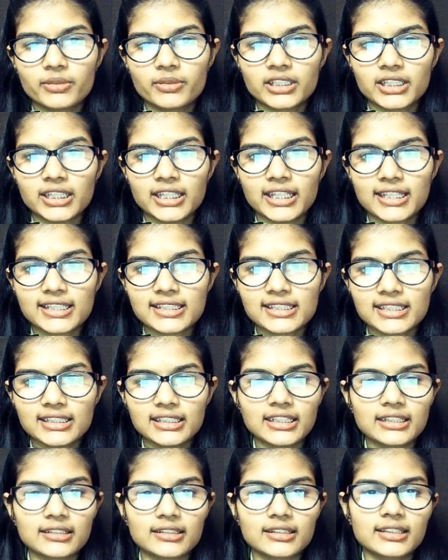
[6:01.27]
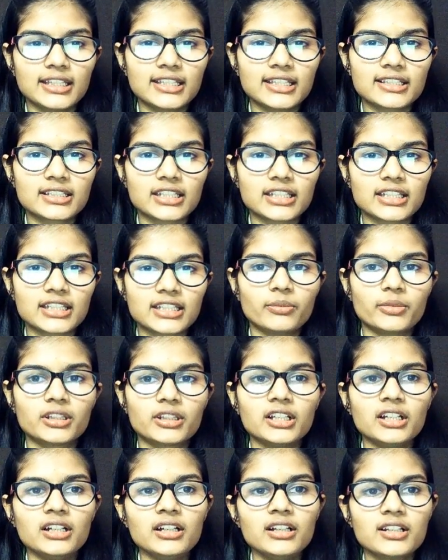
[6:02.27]
will be the Excel, and the next side will
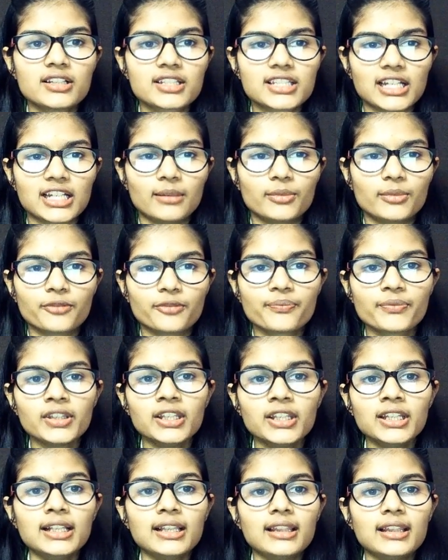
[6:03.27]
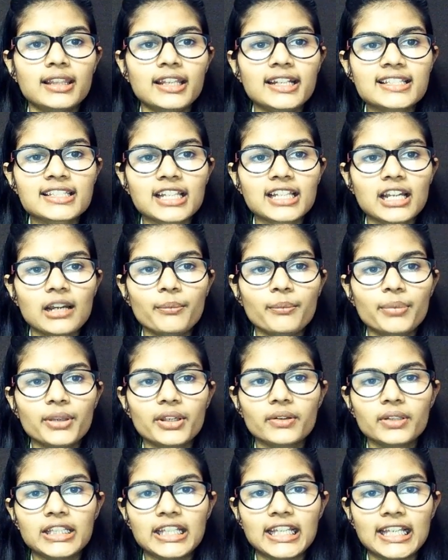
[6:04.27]
be the Tableau. Let's
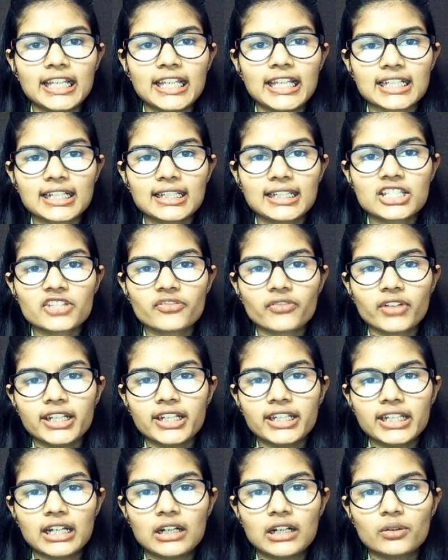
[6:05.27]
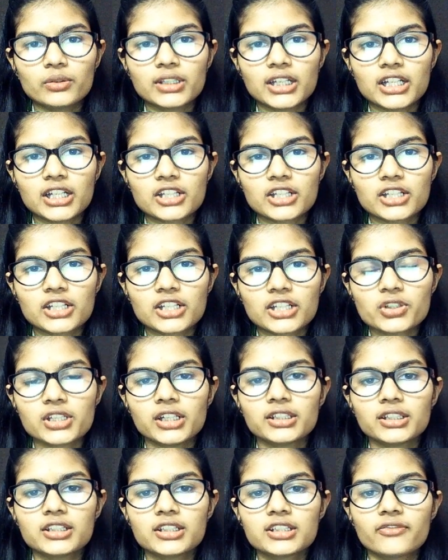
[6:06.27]
compare these and let's find out that what
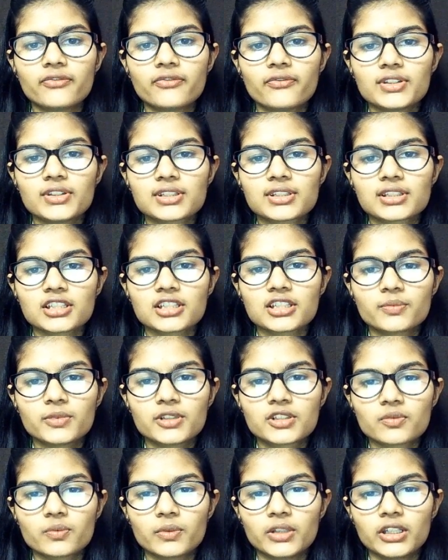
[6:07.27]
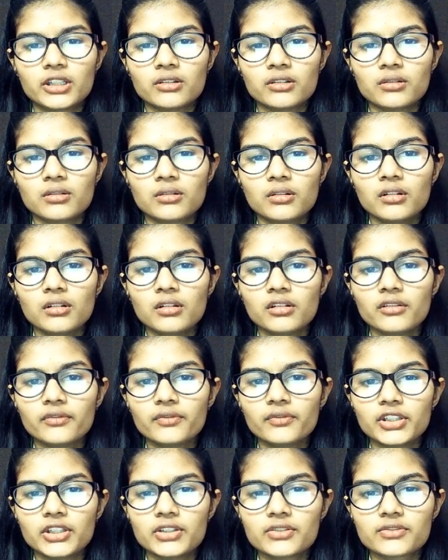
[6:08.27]
are the differences between all
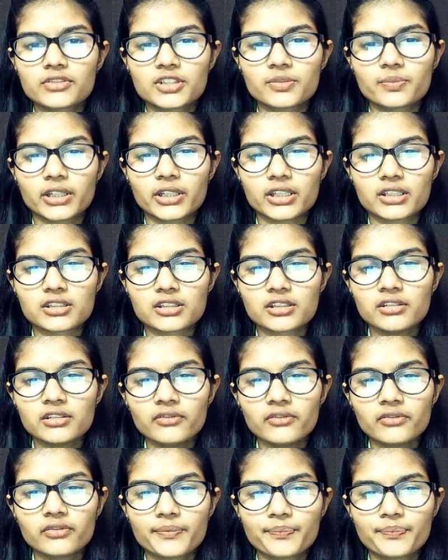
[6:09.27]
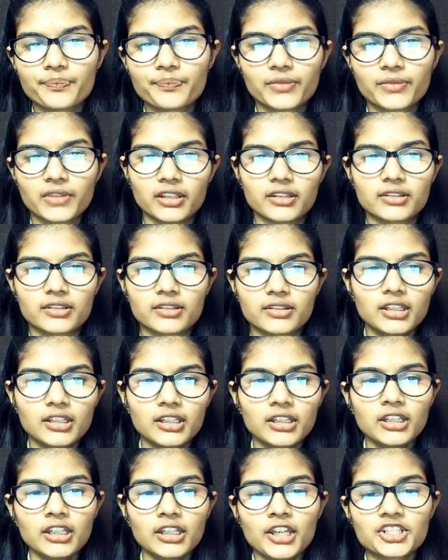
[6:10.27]
of these respective things.
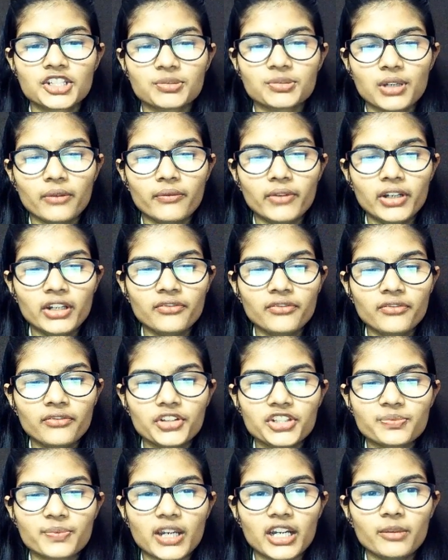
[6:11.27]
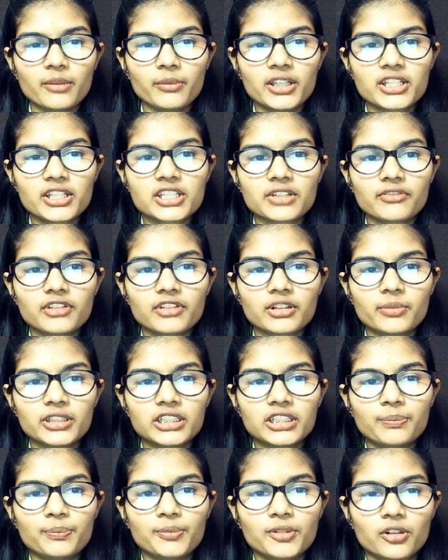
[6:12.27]
So my very first parameter will
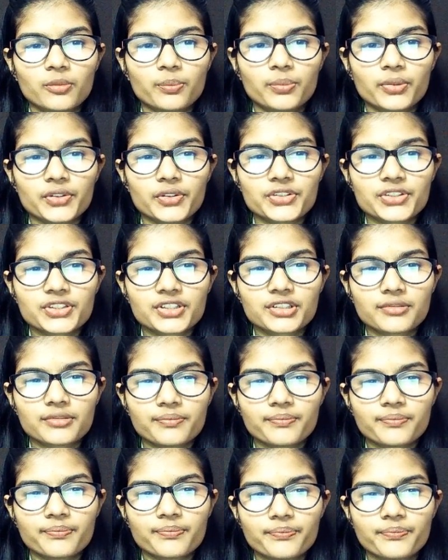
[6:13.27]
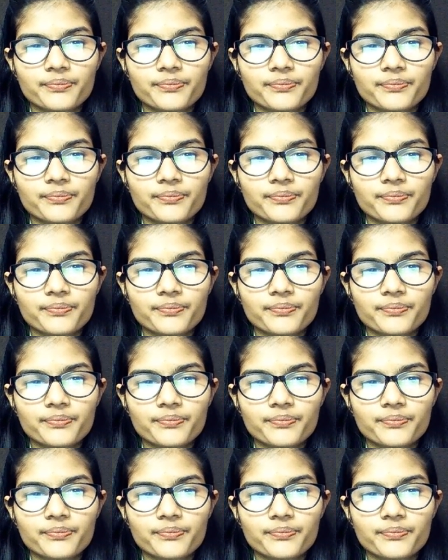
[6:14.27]
be the purpose.